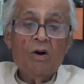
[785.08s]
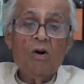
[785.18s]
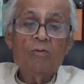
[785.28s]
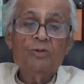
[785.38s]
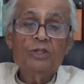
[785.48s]

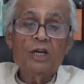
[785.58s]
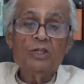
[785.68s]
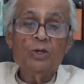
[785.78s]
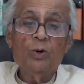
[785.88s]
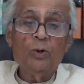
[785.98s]
of
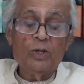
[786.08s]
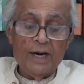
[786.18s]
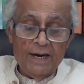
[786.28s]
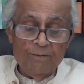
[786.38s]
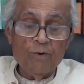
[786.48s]
such growth
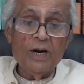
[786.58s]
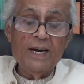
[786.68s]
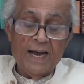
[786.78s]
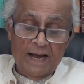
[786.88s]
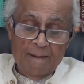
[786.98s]
rate for
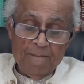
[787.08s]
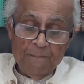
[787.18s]
India?